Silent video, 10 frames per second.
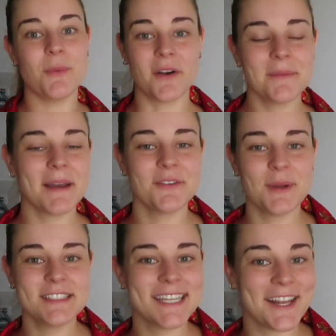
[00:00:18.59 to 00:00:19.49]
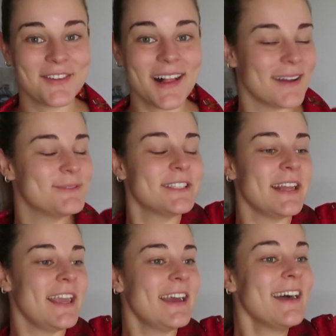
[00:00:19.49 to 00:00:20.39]
welcome back to my channel. I'm
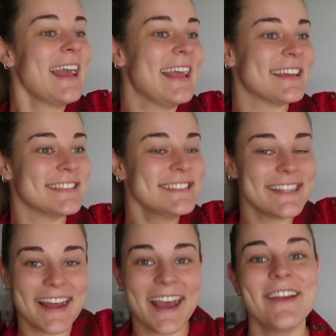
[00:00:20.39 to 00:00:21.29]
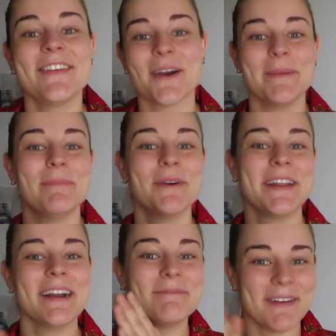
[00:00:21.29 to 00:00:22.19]
Danica and today we're going to be
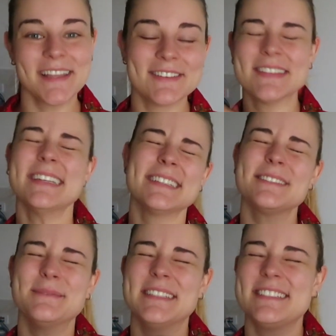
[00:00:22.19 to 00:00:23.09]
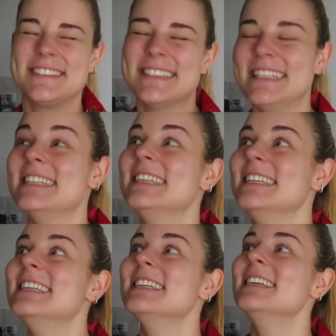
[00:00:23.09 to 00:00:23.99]
putting up my Christmas
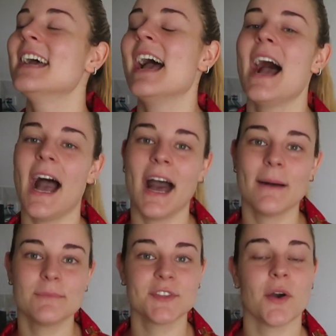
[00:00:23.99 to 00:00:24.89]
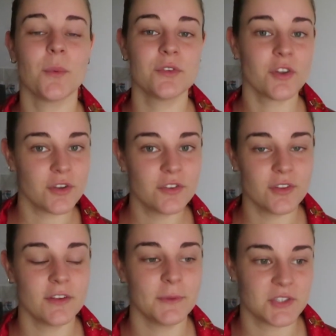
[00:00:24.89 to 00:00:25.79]
tree. Um, so I was going to
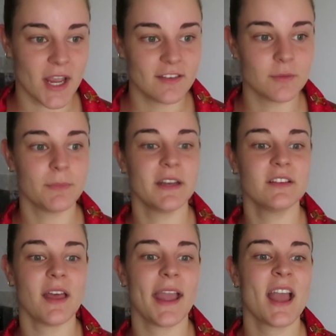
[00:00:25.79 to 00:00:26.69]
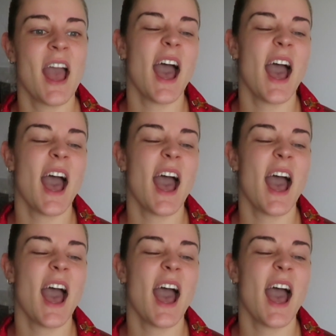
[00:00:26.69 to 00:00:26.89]
do this with Jason but he's like,